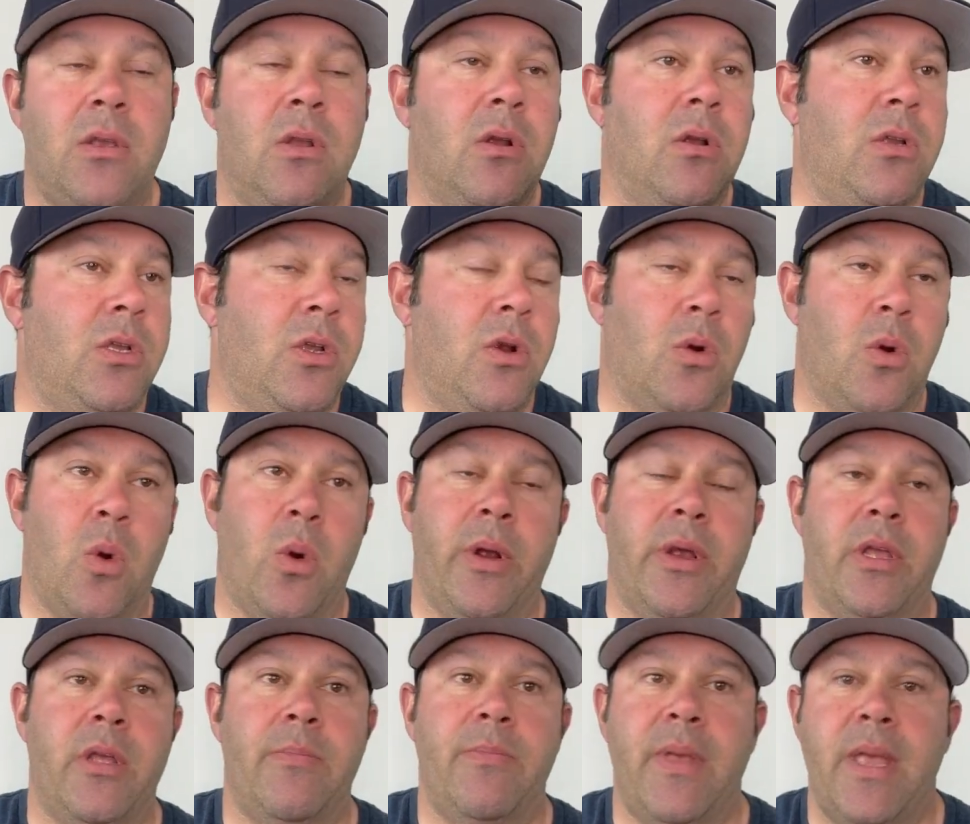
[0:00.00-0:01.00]
Your, your
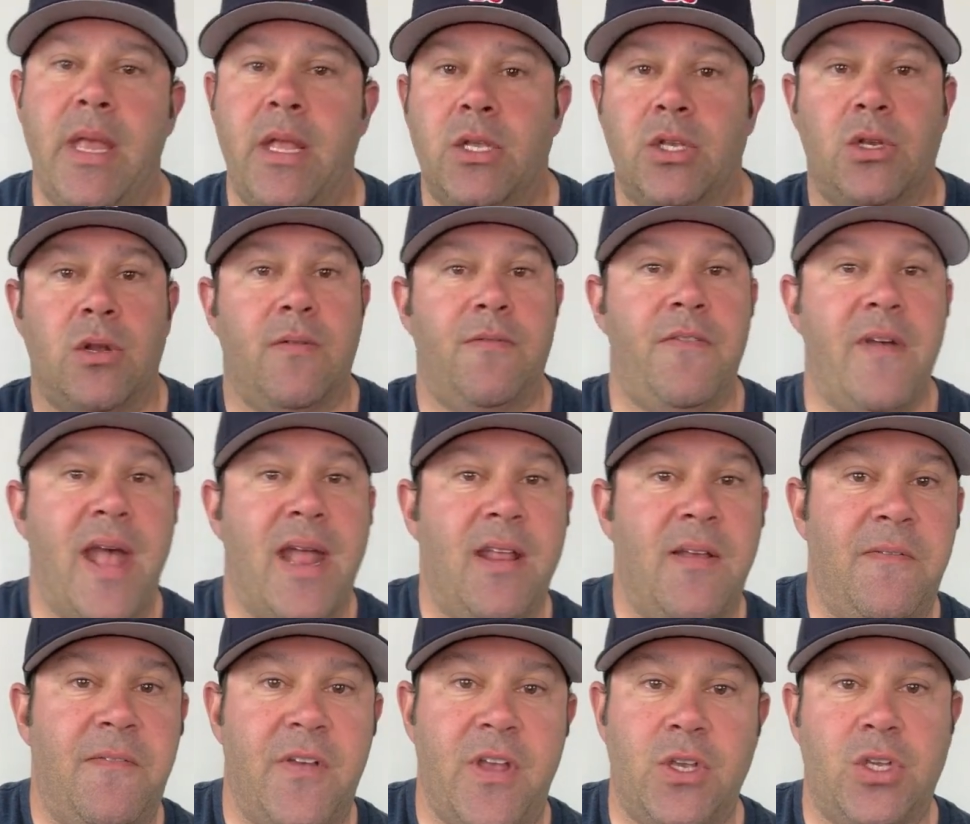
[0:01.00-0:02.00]
organ meats, your
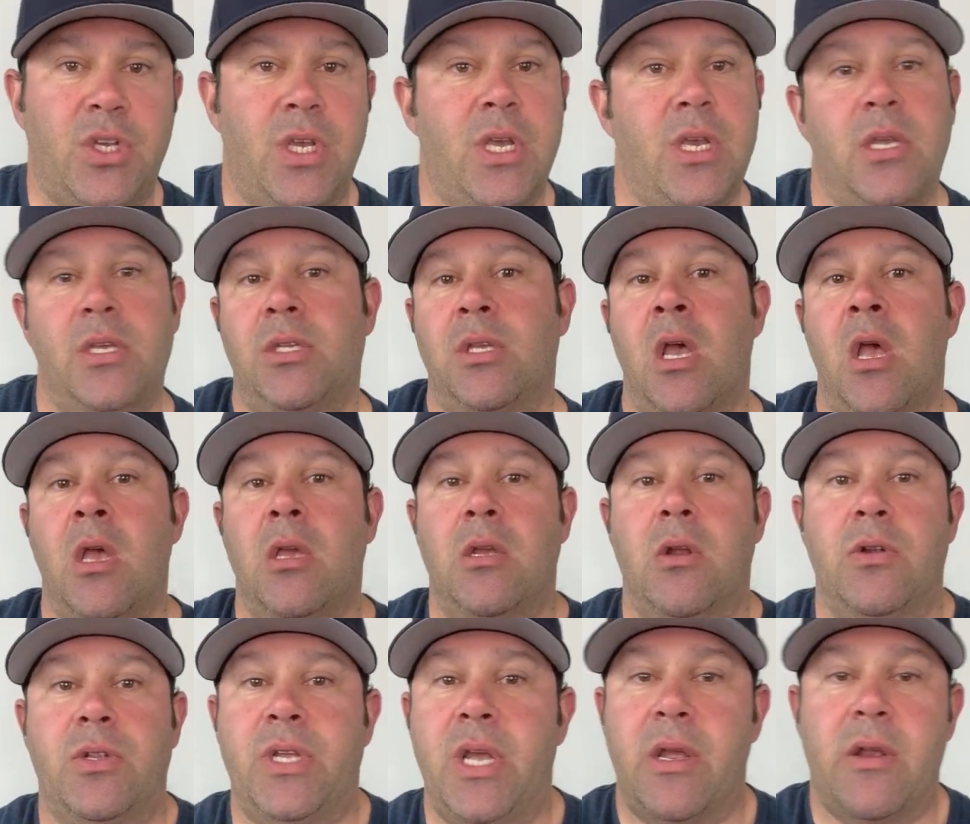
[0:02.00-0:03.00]
fatty fishes,
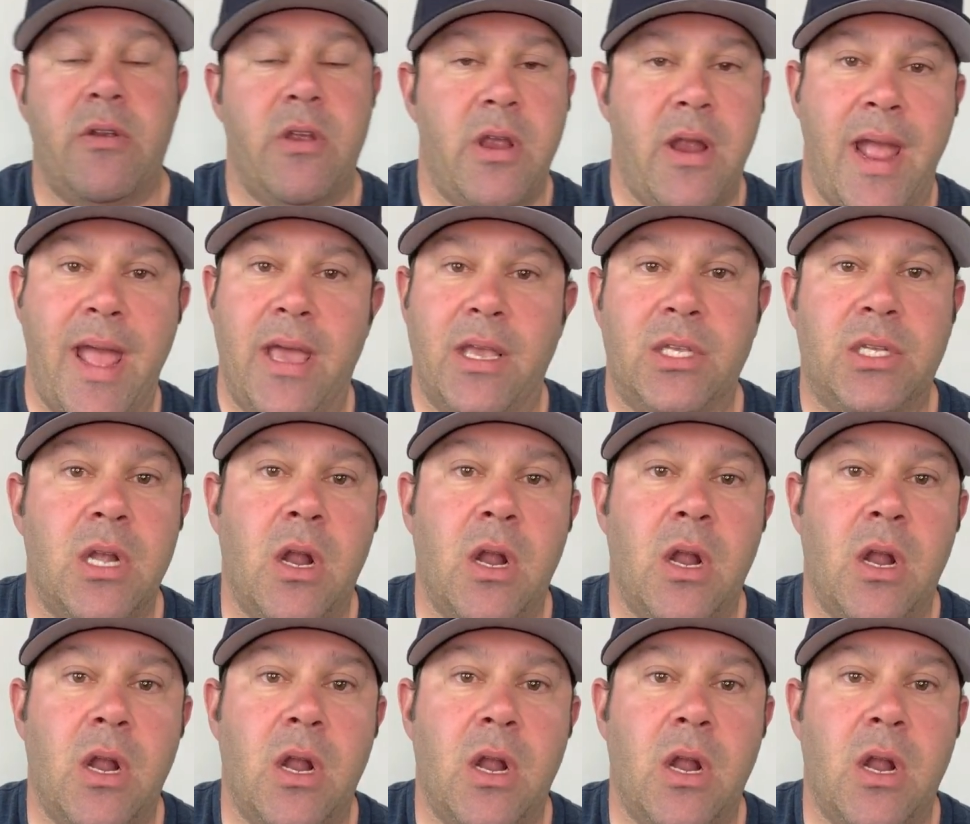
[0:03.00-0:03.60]
your dairy, your eggs.